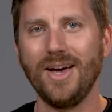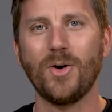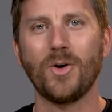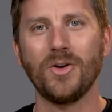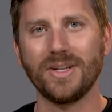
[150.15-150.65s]

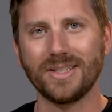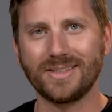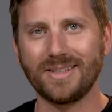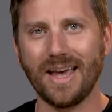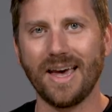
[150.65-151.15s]
Or are you gonna
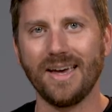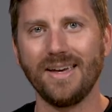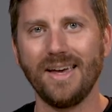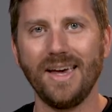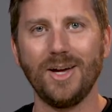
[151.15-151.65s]
stay
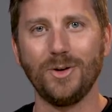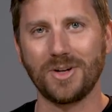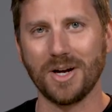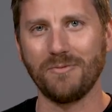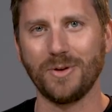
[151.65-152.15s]
in your
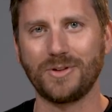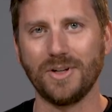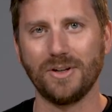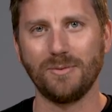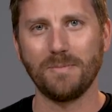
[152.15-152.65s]
comfort
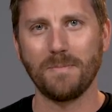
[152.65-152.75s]
zone?